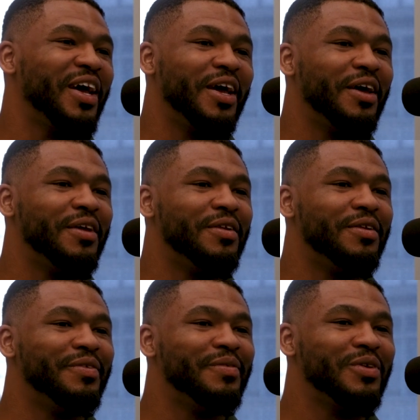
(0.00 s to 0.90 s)

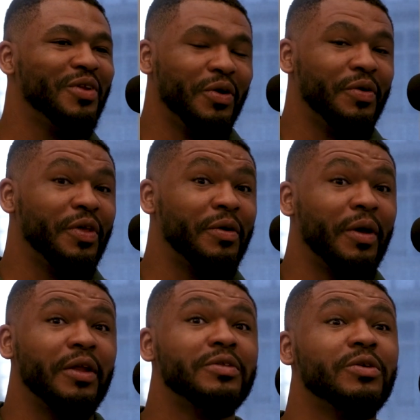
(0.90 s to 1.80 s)
And
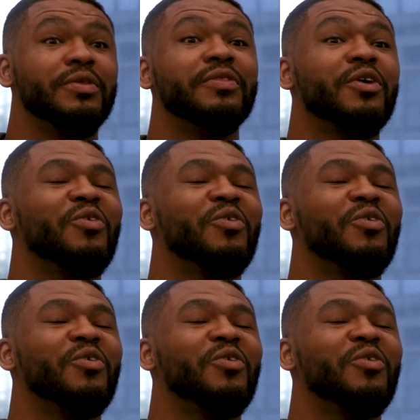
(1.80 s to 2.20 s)
so then the